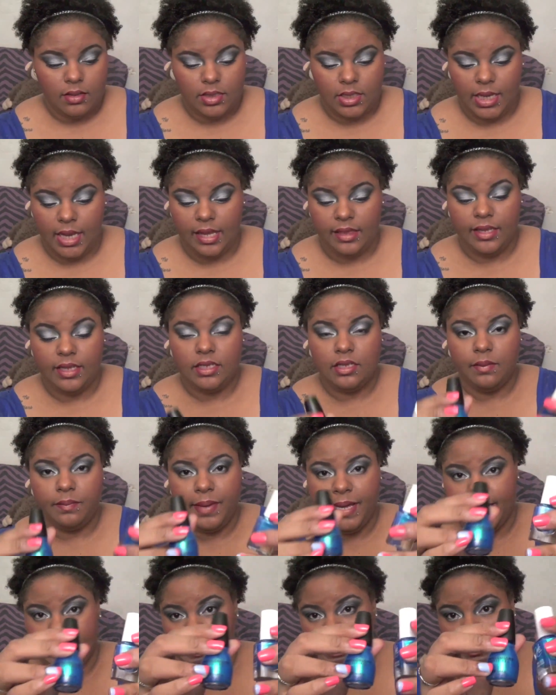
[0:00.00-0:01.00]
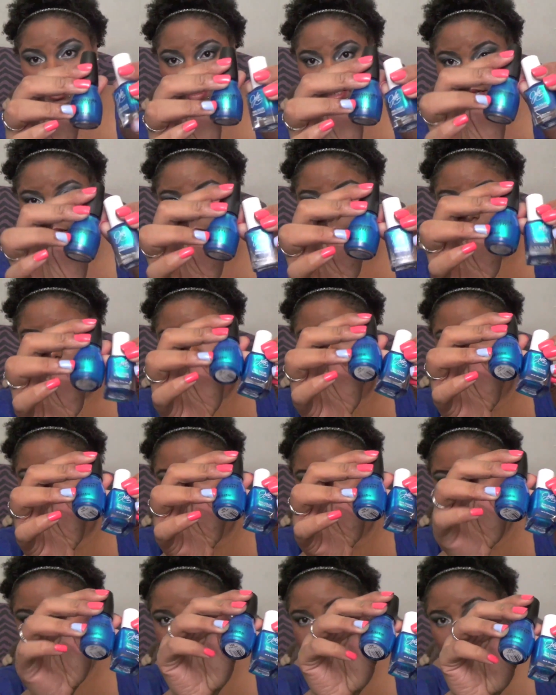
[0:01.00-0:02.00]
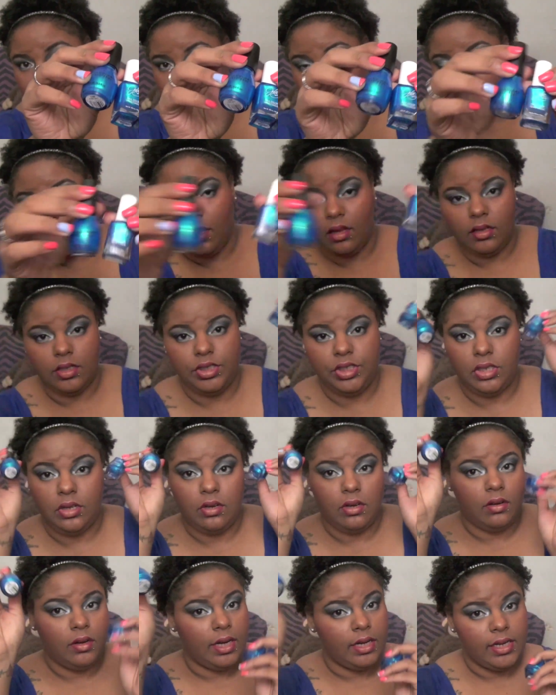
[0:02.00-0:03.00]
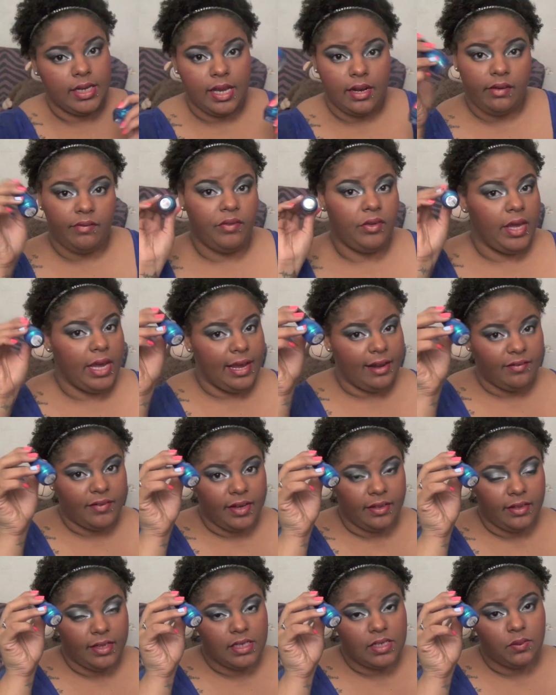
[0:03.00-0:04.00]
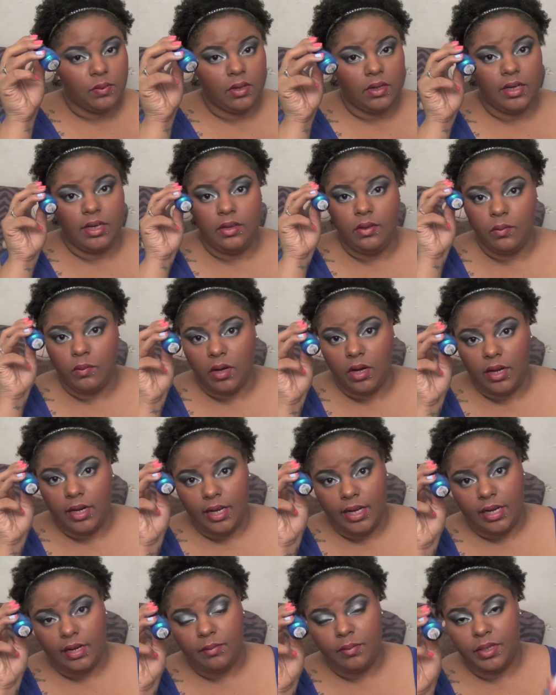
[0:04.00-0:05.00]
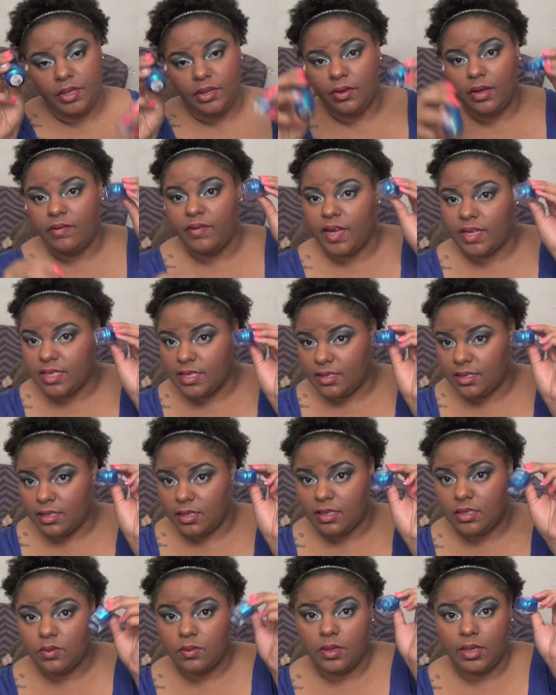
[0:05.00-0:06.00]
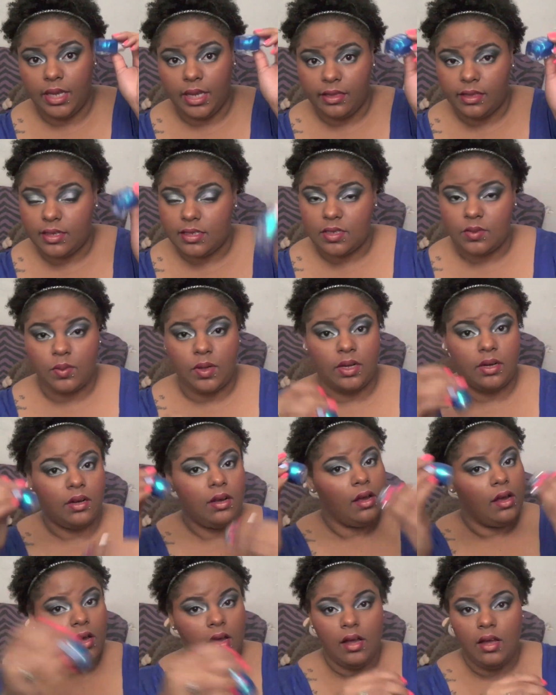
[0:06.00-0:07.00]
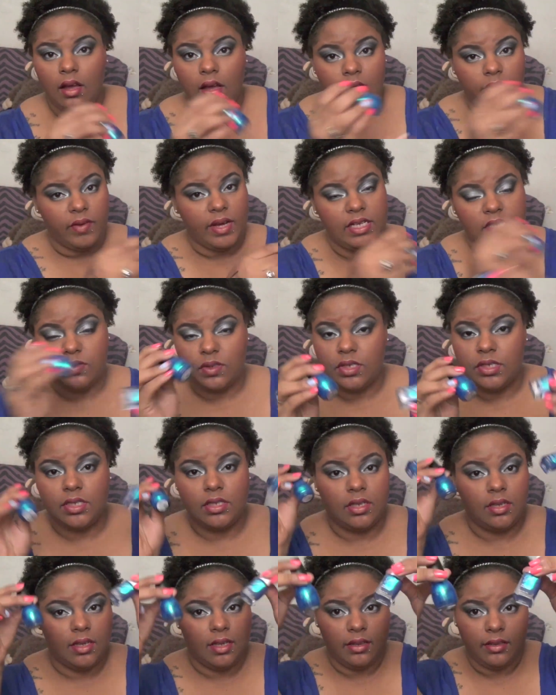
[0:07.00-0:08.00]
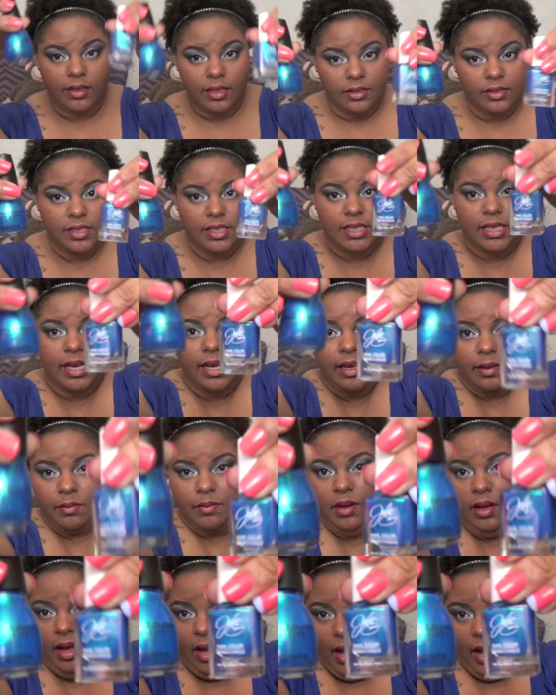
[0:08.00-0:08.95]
So yeah, these are basically the exact same polish. So again, if you can't find this one and you want it, but you have access to this one, you get this one. Vice versa, they're the same.